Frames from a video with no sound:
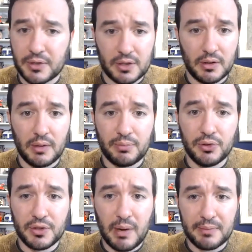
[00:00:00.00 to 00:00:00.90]
So
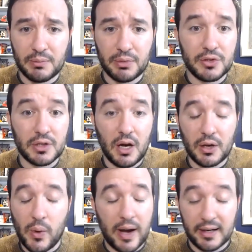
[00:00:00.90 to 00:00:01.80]
bruises, bumps and bruises along
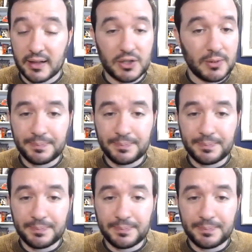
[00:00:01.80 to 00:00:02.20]
the way. It's